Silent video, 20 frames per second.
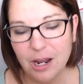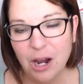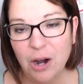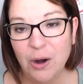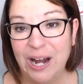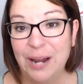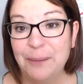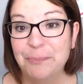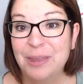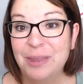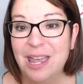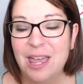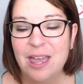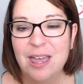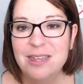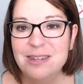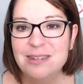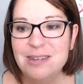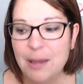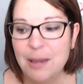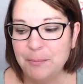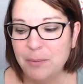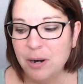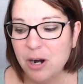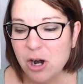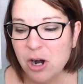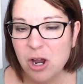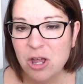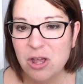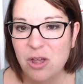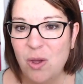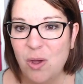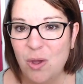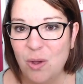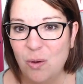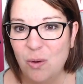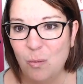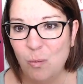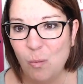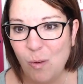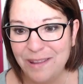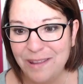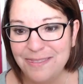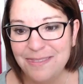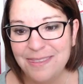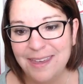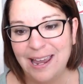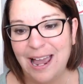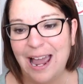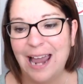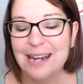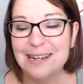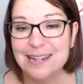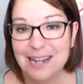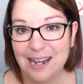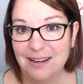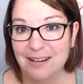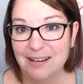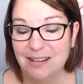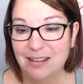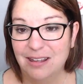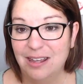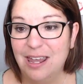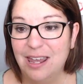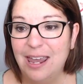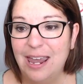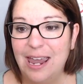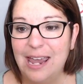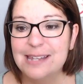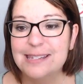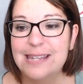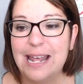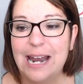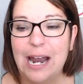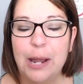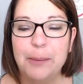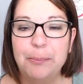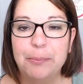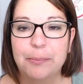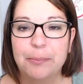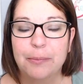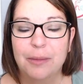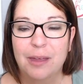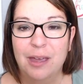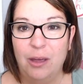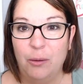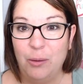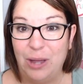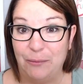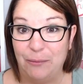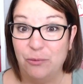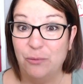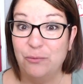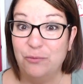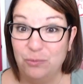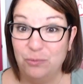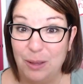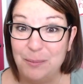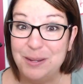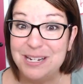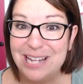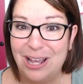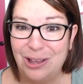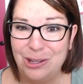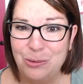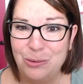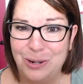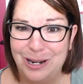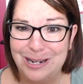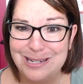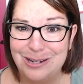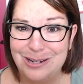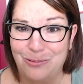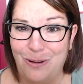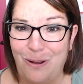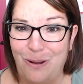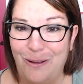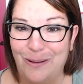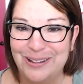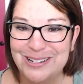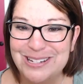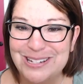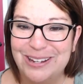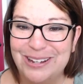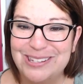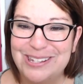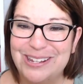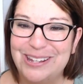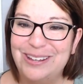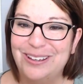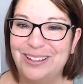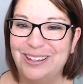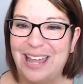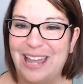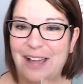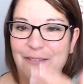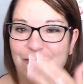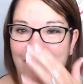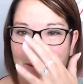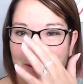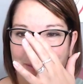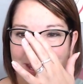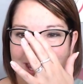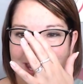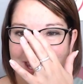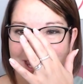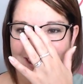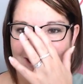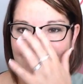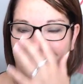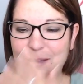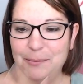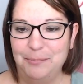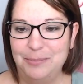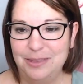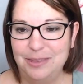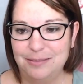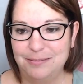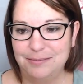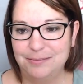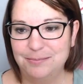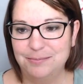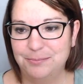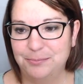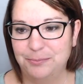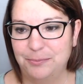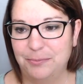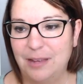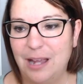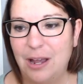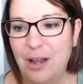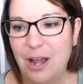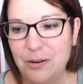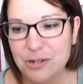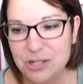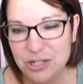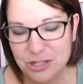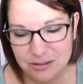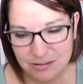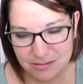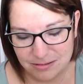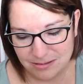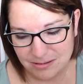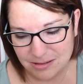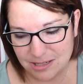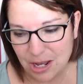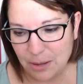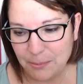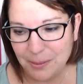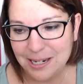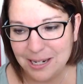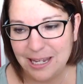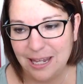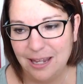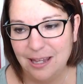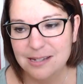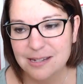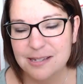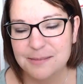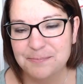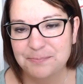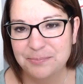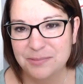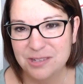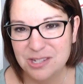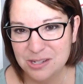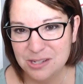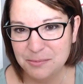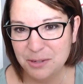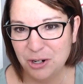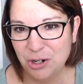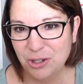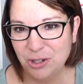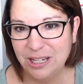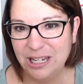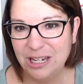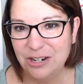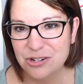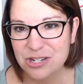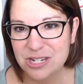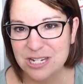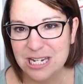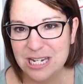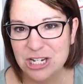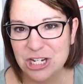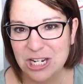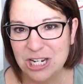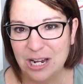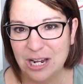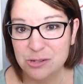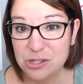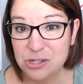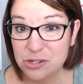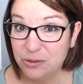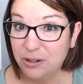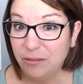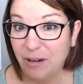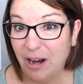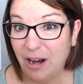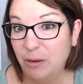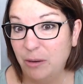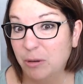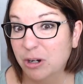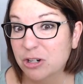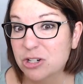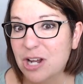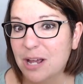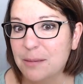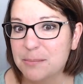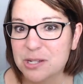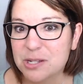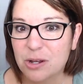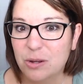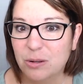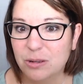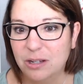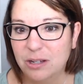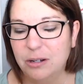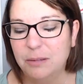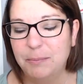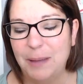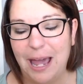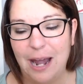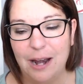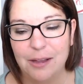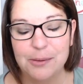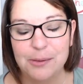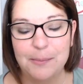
All right, number one thing I did is that I, okay, well, let me tell you what I did wrong to, so you can laugh at me. Um, I was tell my kids, this is in early years of teaching, I was doing writing workshops, so a little pat on the